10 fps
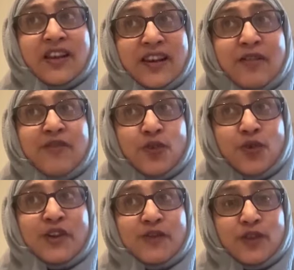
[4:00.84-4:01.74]
I love
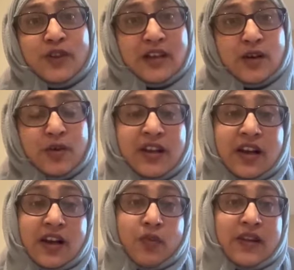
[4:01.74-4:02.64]
going for
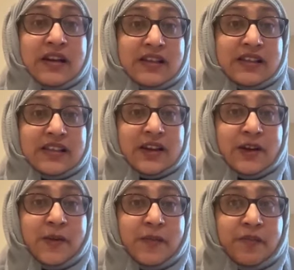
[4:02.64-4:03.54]
Taraweeh. I went last
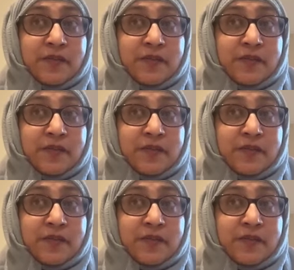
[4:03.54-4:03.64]
year.